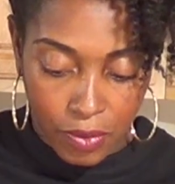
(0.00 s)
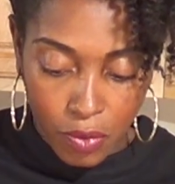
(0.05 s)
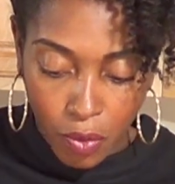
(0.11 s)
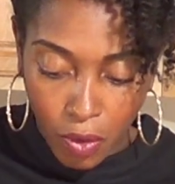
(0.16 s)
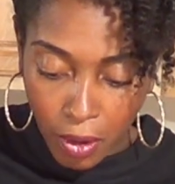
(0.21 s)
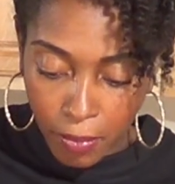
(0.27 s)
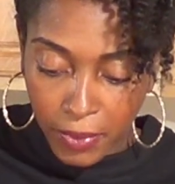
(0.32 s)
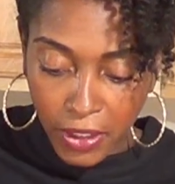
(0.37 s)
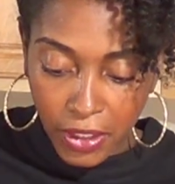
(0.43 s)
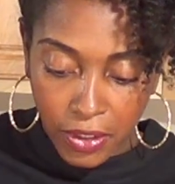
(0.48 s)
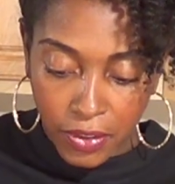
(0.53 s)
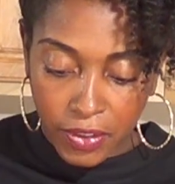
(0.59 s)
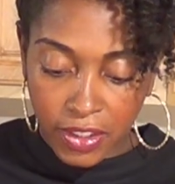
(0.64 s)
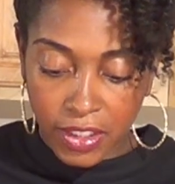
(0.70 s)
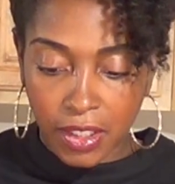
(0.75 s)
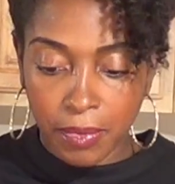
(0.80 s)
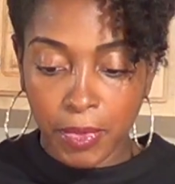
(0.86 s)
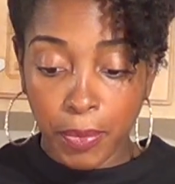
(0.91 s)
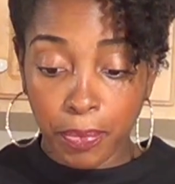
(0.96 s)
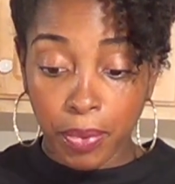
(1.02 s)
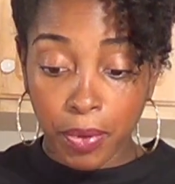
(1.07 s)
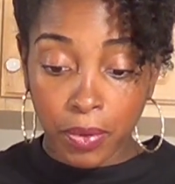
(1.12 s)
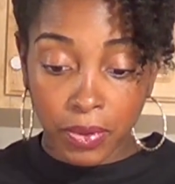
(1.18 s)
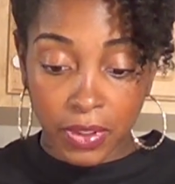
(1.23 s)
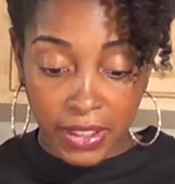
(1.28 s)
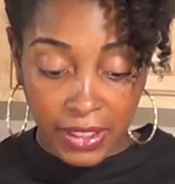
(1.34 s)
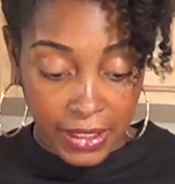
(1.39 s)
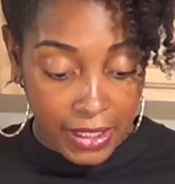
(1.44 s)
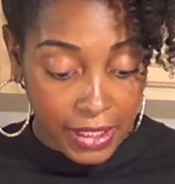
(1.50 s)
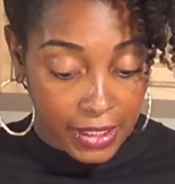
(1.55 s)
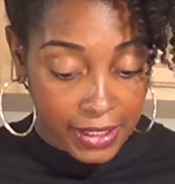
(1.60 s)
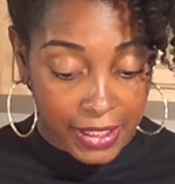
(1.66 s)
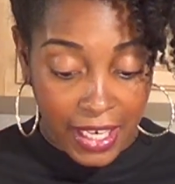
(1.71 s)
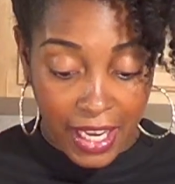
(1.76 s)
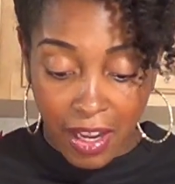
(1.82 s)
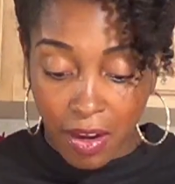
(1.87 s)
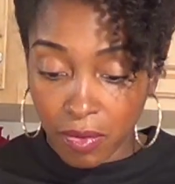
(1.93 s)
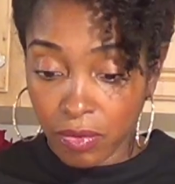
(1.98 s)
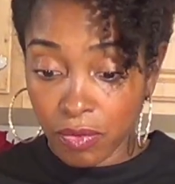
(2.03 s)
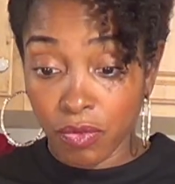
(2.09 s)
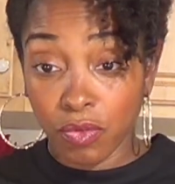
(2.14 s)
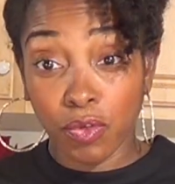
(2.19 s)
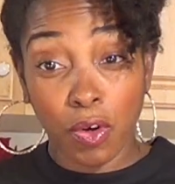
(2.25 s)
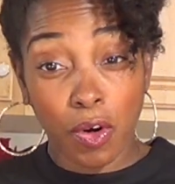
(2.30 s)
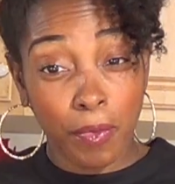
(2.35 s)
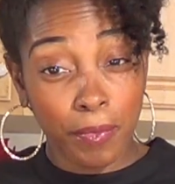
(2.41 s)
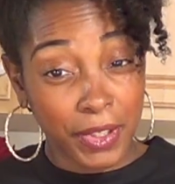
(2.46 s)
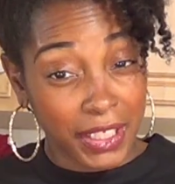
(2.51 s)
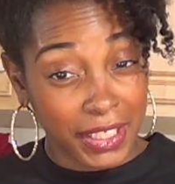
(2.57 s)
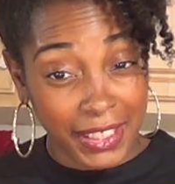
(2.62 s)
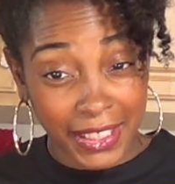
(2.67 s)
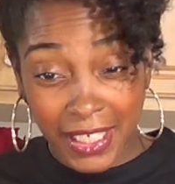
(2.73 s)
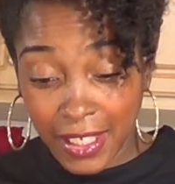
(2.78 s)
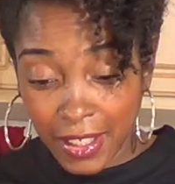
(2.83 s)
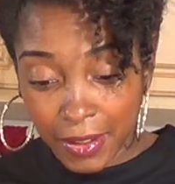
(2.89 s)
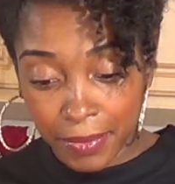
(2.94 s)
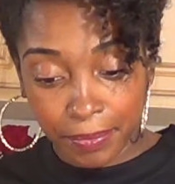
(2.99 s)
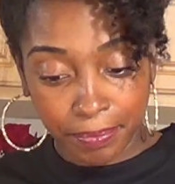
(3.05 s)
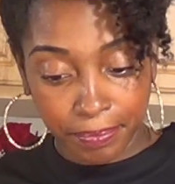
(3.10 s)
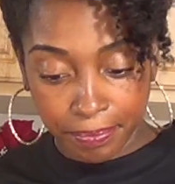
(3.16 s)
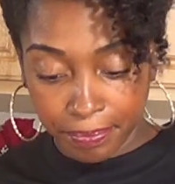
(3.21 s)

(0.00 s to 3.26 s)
Normally you see me pull the seeds out and throw them in the sink.